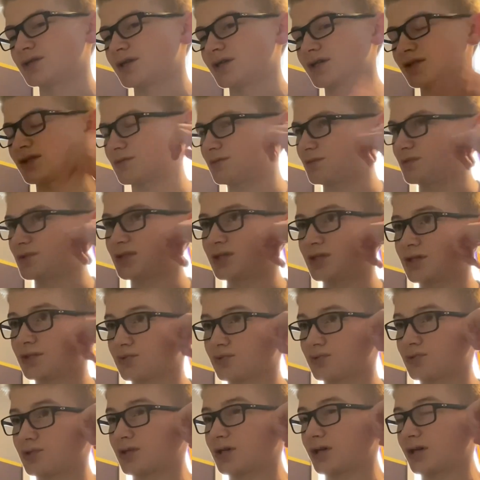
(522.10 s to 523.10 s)
some
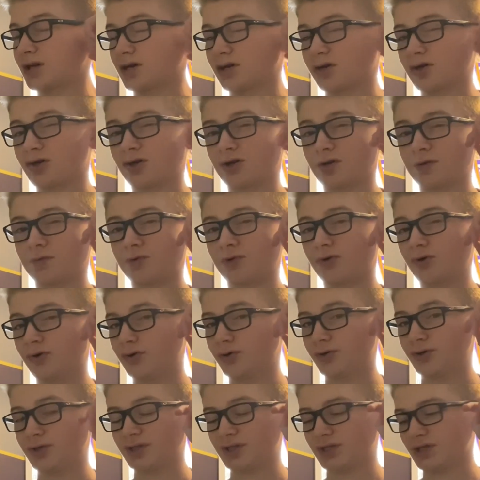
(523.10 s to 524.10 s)
scissors to cut out cardboard,
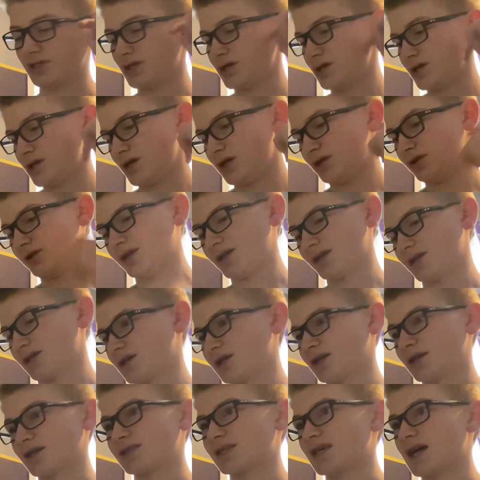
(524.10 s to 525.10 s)
or just like an
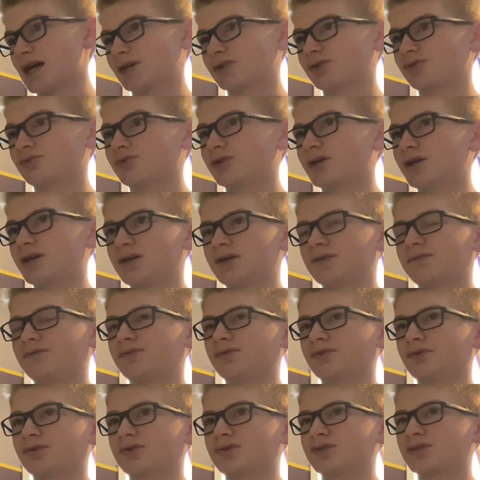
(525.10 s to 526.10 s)
X-Acto knife
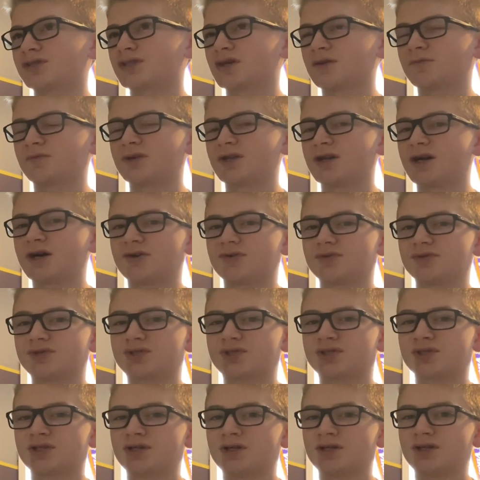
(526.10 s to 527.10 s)
or something
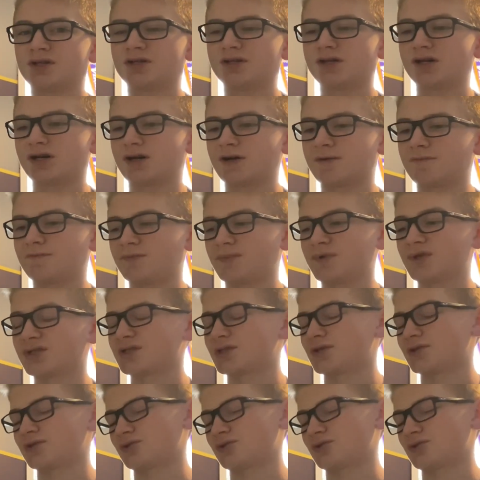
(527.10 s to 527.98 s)
else, because scissors